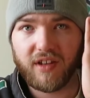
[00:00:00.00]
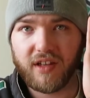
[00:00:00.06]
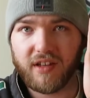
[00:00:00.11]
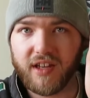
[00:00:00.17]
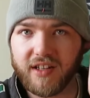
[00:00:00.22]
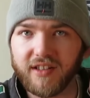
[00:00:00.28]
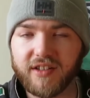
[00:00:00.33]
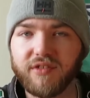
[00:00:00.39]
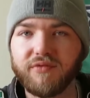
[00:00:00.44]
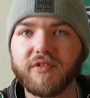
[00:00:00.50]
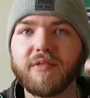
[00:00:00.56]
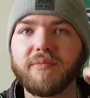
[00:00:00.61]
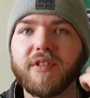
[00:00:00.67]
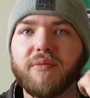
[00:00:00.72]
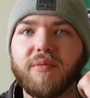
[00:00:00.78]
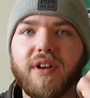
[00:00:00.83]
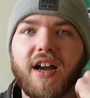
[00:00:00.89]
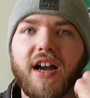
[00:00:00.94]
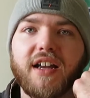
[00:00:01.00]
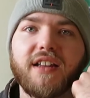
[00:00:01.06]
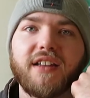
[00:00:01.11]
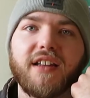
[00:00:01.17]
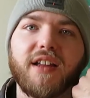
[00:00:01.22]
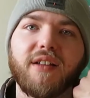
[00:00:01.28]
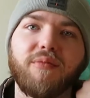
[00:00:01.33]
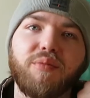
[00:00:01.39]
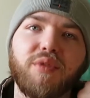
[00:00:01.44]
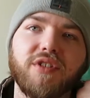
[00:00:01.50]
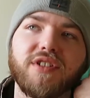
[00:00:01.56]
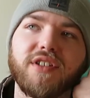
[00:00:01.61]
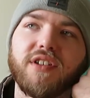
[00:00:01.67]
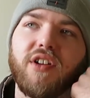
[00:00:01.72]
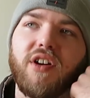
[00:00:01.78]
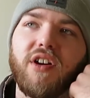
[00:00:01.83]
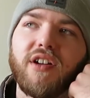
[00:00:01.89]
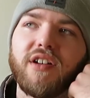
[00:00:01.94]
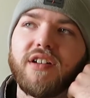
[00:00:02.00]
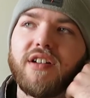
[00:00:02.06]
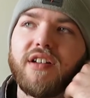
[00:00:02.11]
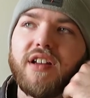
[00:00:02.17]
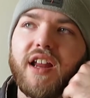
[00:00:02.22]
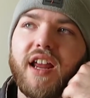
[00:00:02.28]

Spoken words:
gets the rebound behind the net, puts it on,